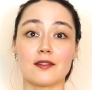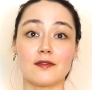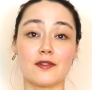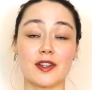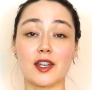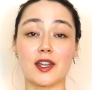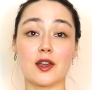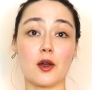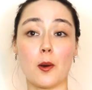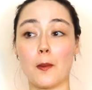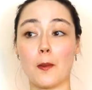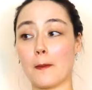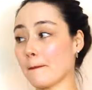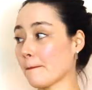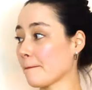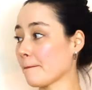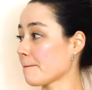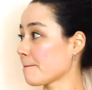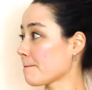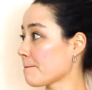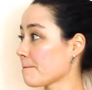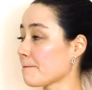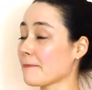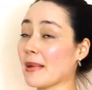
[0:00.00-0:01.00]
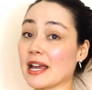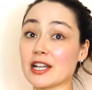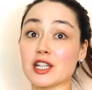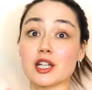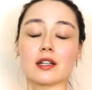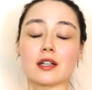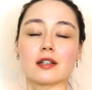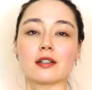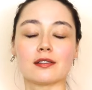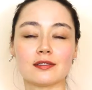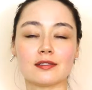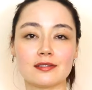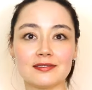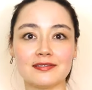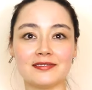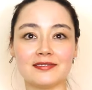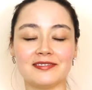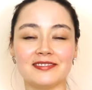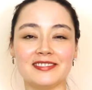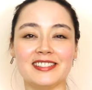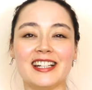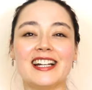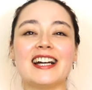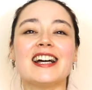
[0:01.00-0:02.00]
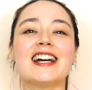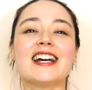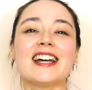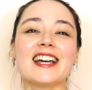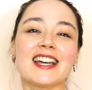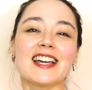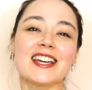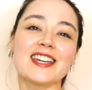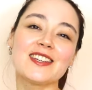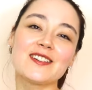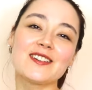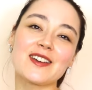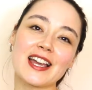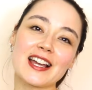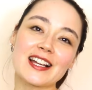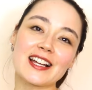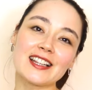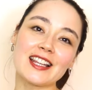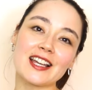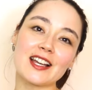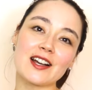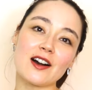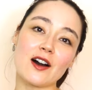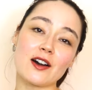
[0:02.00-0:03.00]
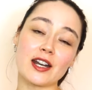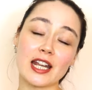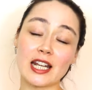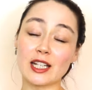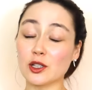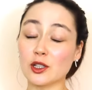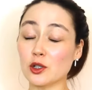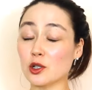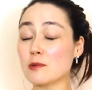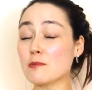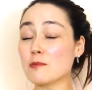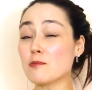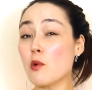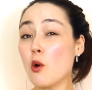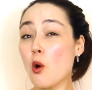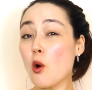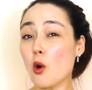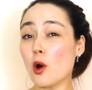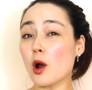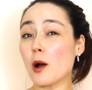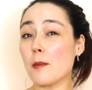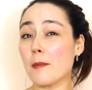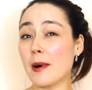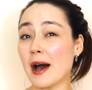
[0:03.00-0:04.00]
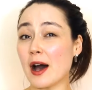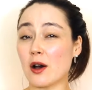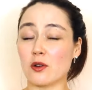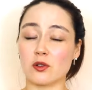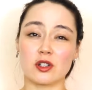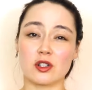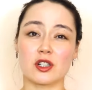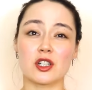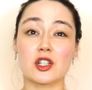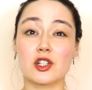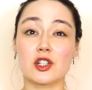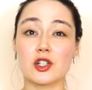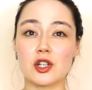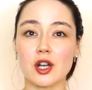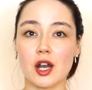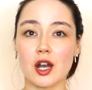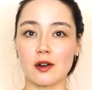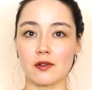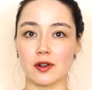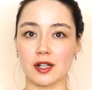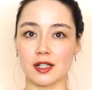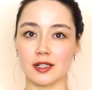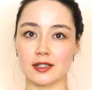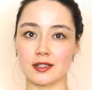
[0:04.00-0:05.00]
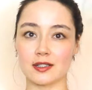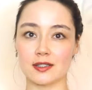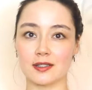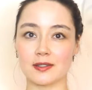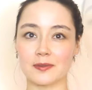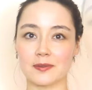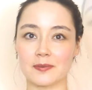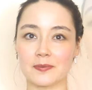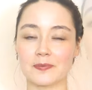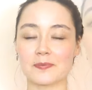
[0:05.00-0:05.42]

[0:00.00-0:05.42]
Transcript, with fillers: video magic. You can click on and learn more about gerunds.